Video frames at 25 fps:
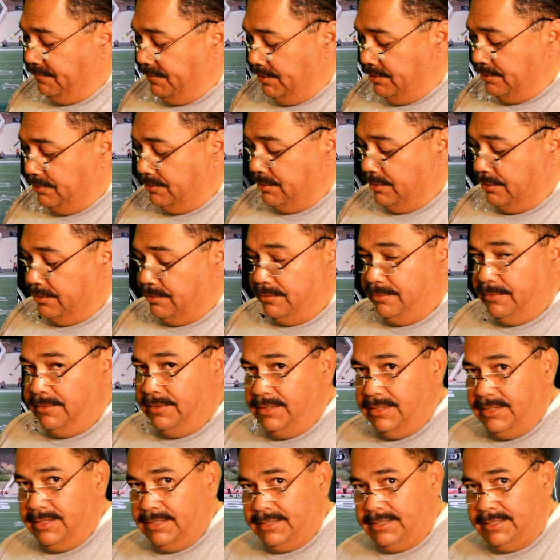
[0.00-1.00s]
field goal.
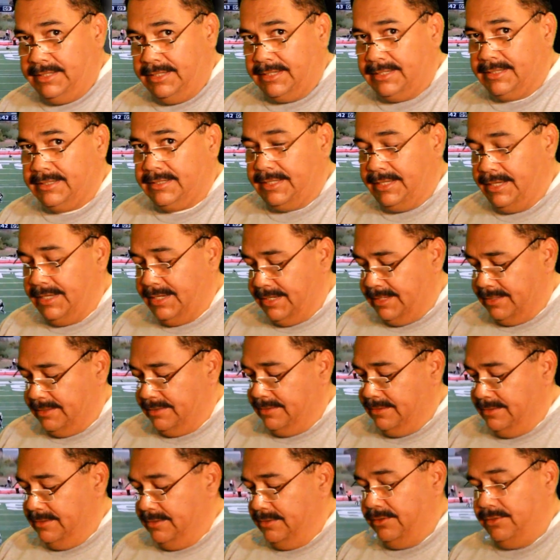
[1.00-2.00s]
6-10,
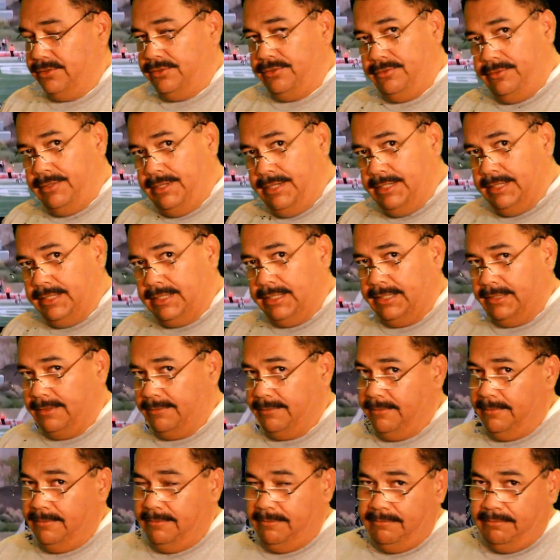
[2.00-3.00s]
New England.
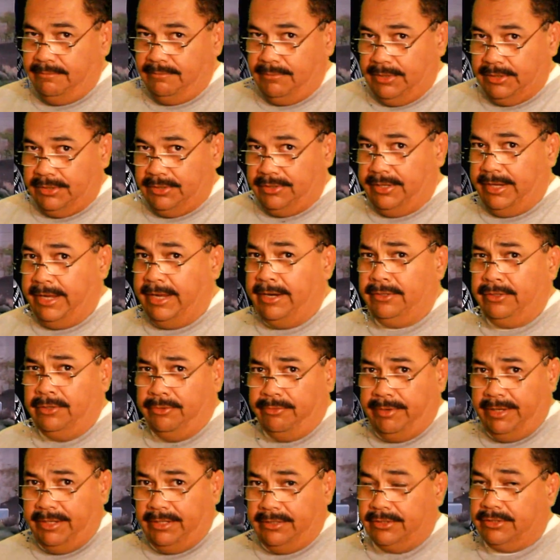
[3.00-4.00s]
But
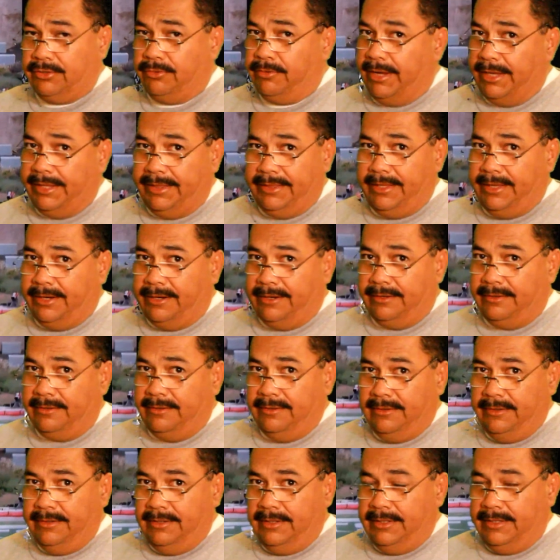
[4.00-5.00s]
the Raiders are right there.
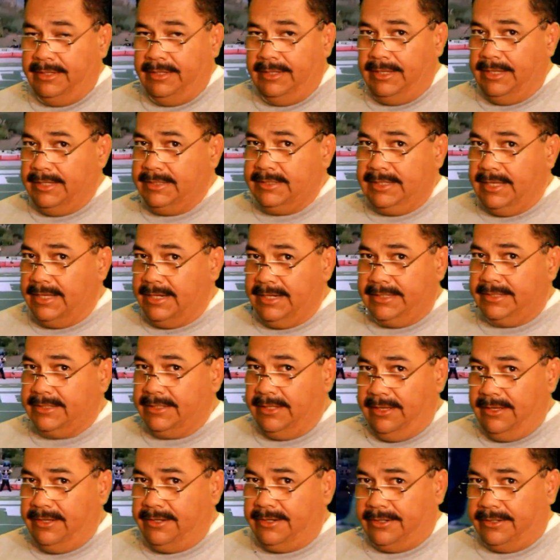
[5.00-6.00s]
It's not a
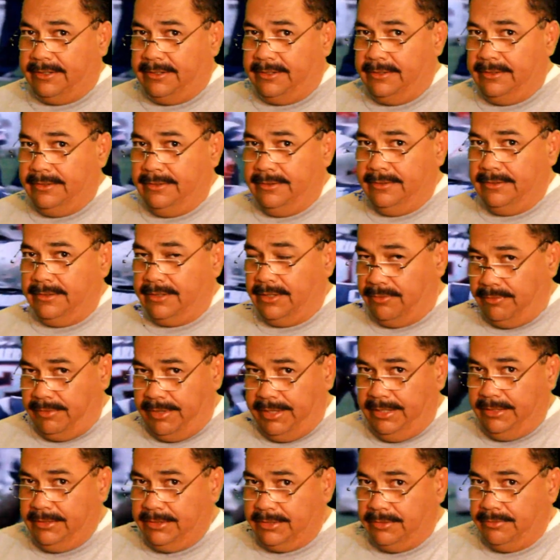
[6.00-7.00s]
slaughter. The
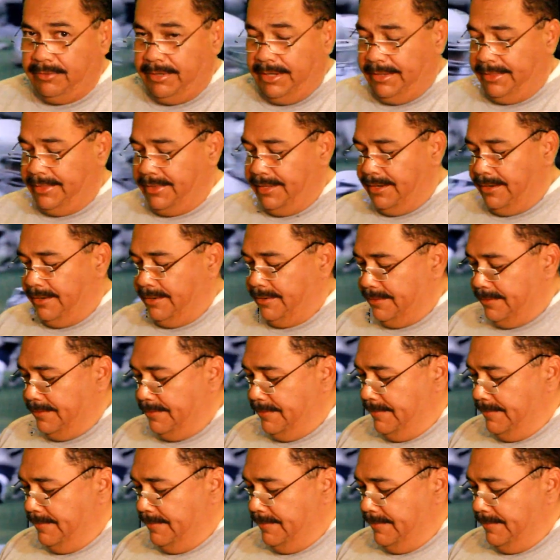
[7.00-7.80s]
Raiders are right there.